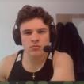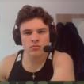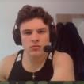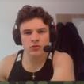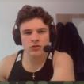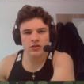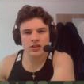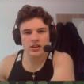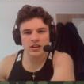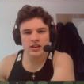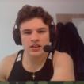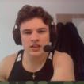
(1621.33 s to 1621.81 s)

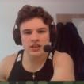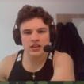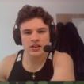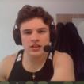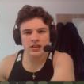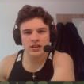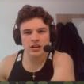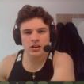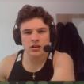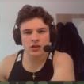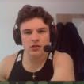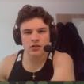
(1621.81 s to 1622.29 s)
Taking
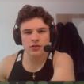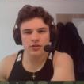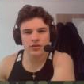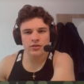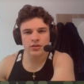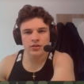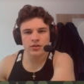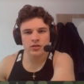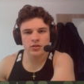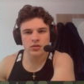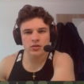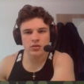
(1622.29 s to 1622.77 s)
here
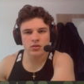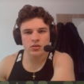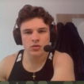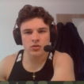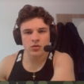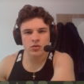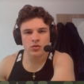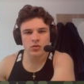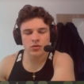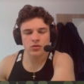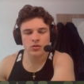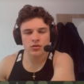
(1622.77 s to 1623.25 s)
isn't
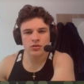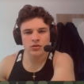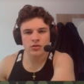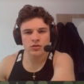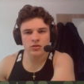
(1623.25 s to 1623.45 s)
good.